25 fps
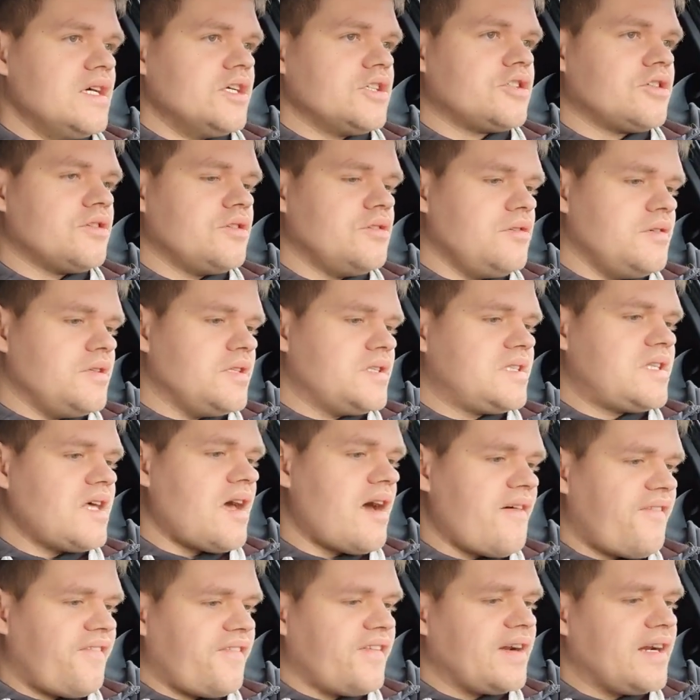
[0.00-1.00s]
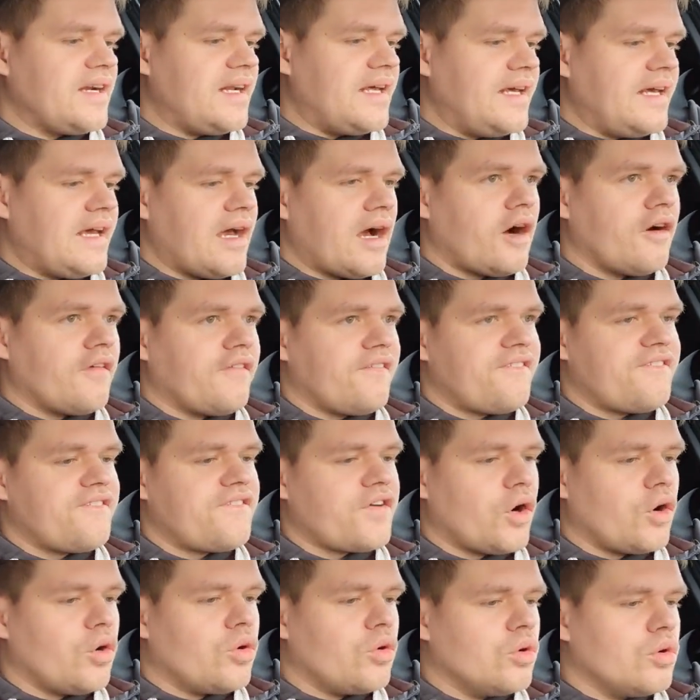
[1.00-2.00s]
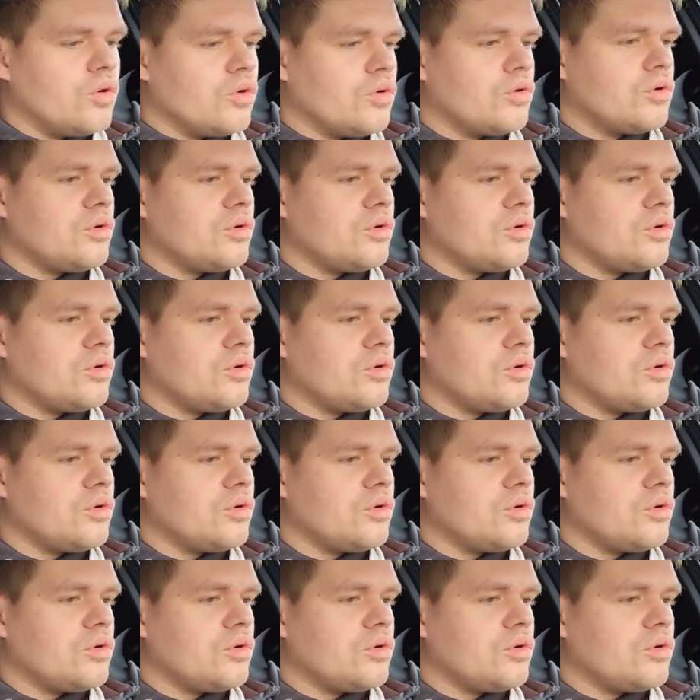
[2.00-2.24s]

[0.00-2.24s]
So there is definitely a fault